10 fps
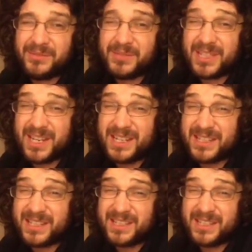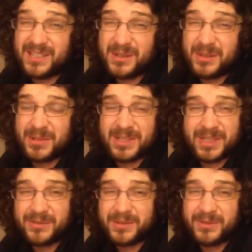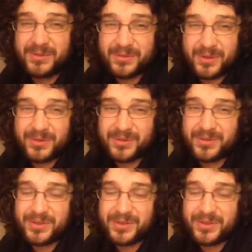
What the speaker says: potentially shooting myself in the foot for